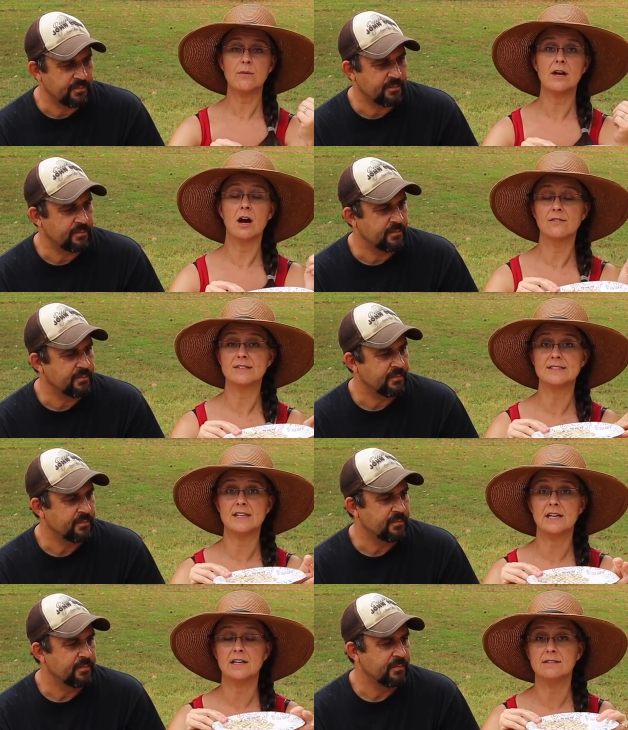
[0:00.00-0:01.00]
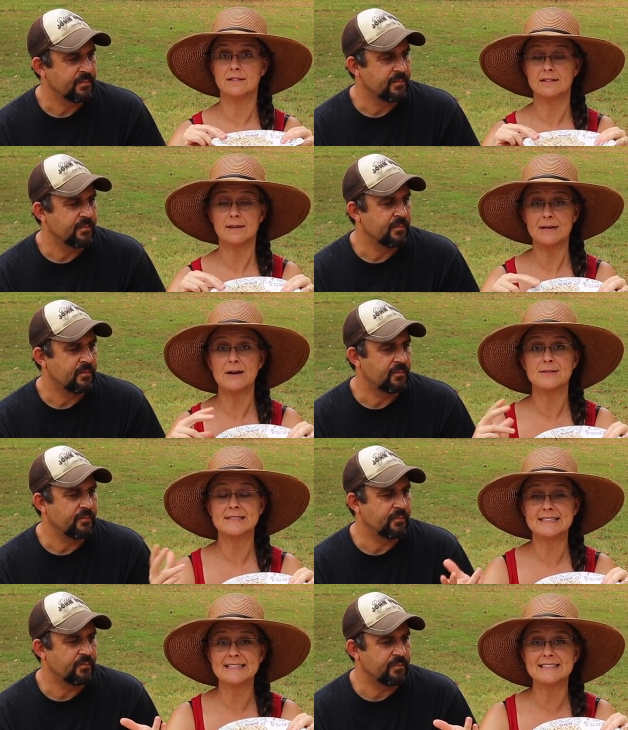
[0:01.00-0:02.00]
Speaker 1: we harvested about
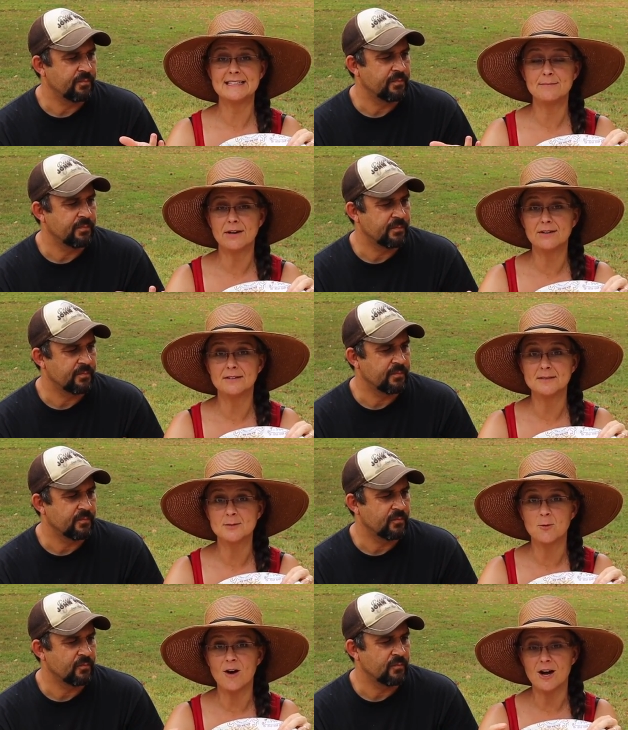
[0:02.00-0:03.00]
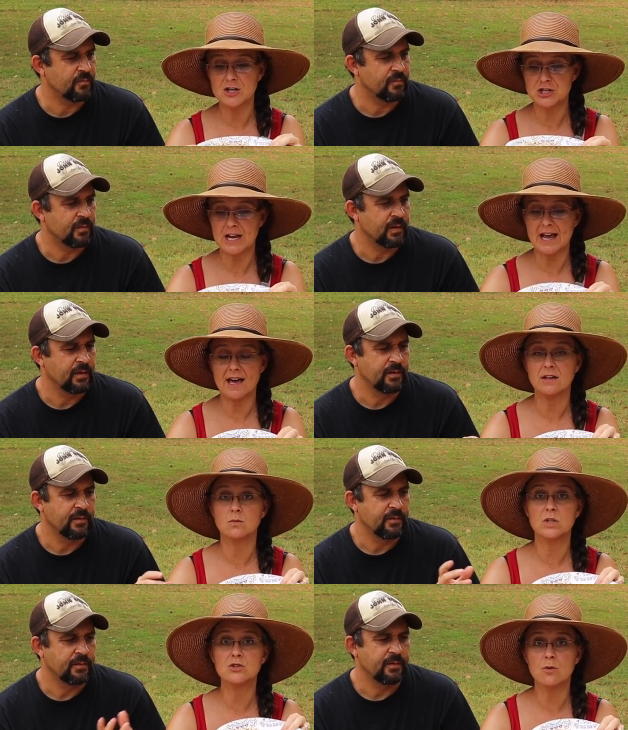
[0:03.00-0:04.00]
sixty butternut squash,
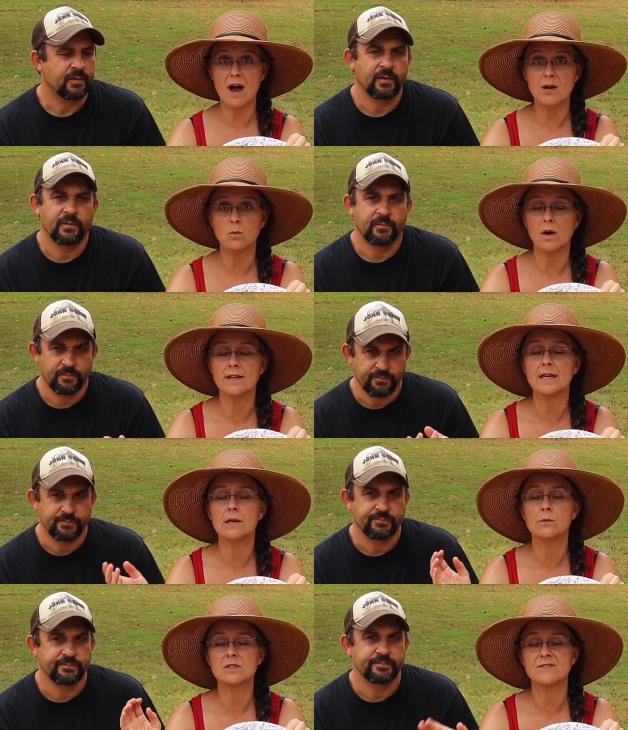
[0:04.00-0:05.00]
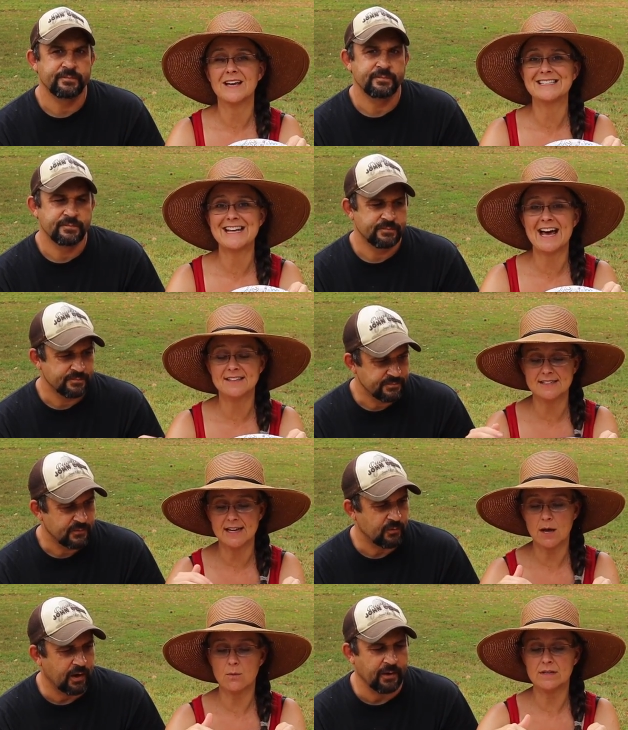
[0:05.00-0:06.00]
and we tried one. It was
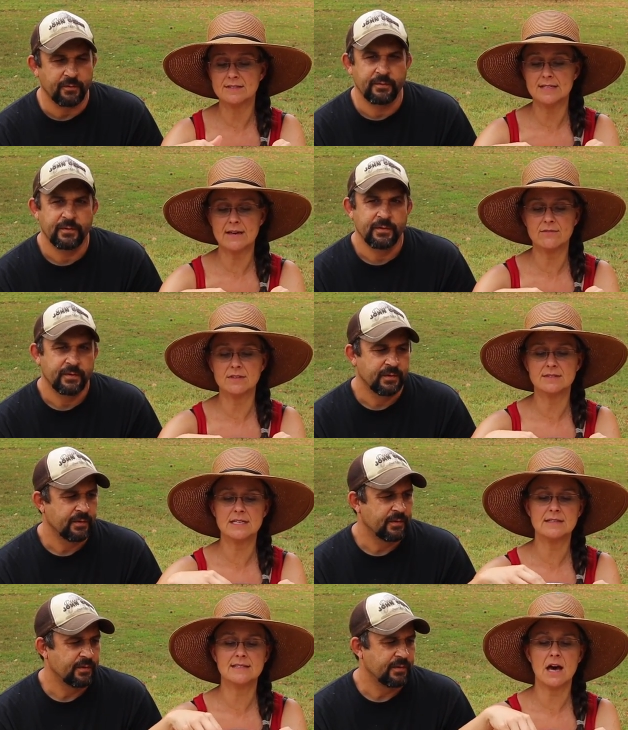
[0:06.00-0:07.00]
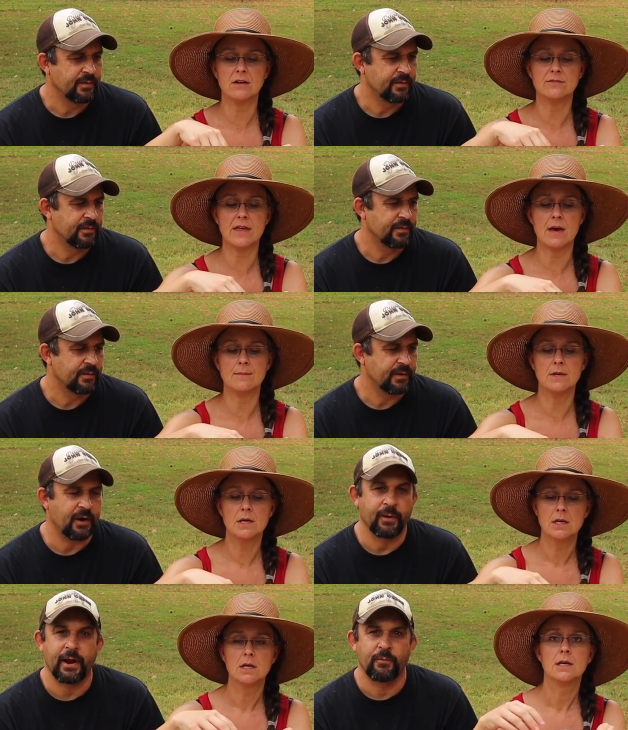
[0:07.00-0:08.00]
fantastic,
Speaker 2: and right. We saved the seeds out of them.
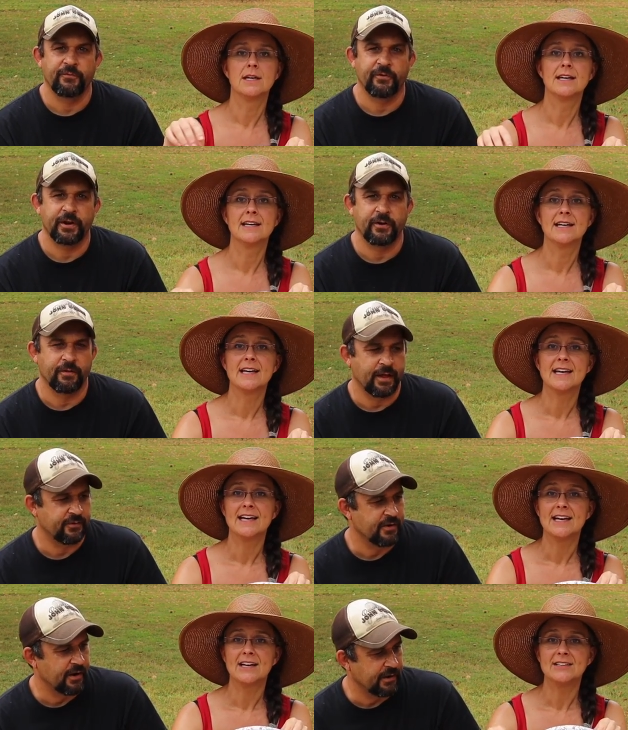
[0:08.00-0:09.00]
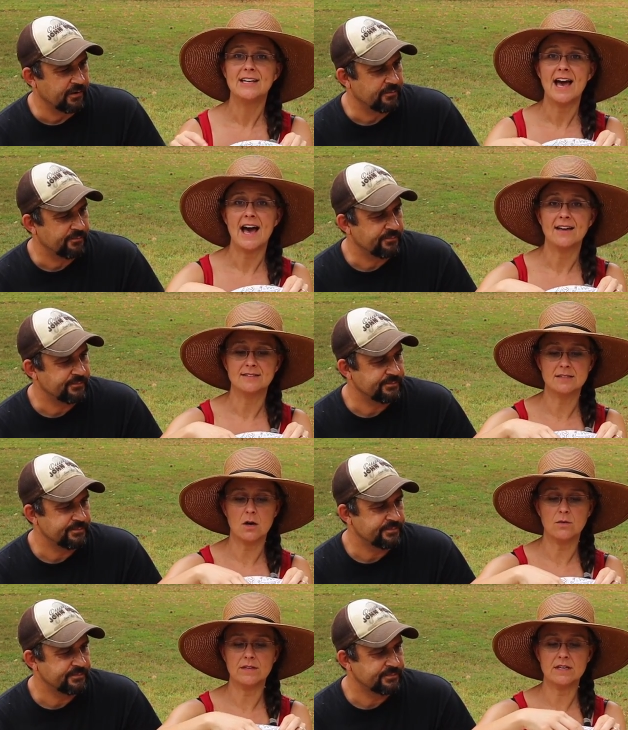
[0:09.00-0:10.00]
Yeah, we had one for dinner last night.
Speaker 1: Yeah,
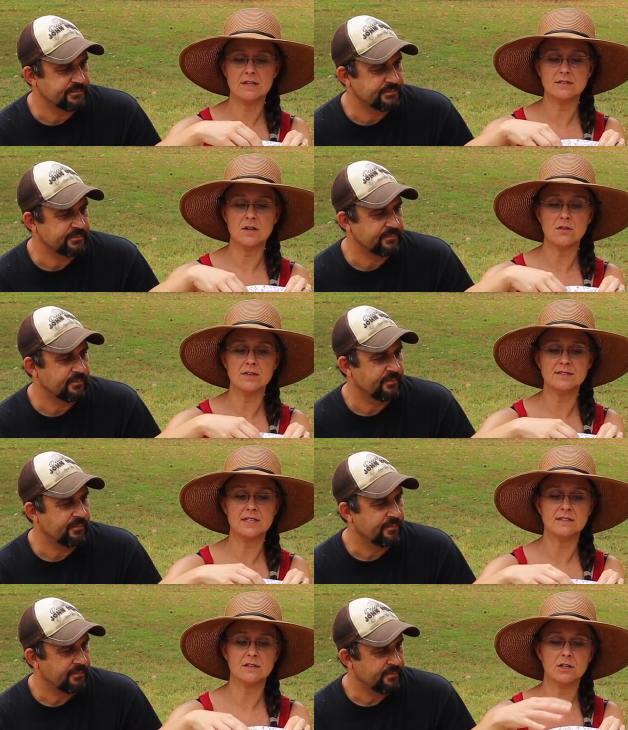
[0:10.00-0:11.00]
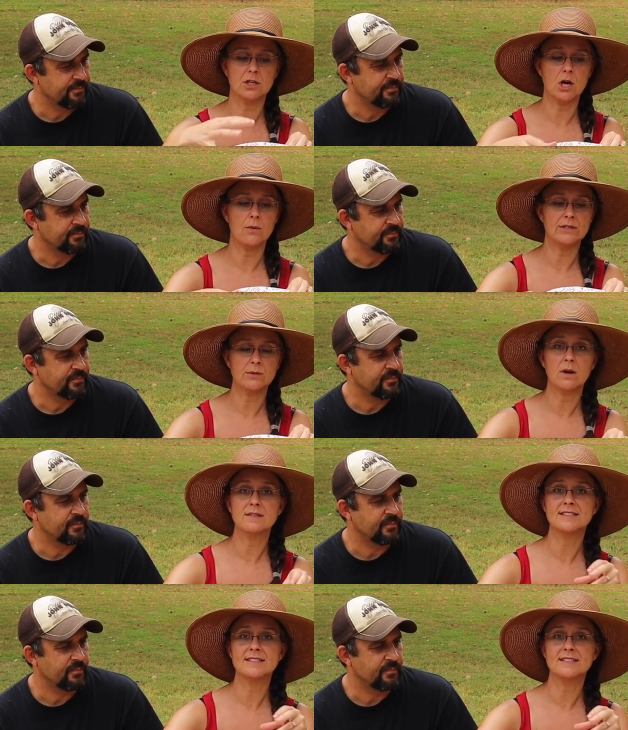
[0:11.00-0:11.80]
so these are the seeds that are going to go into our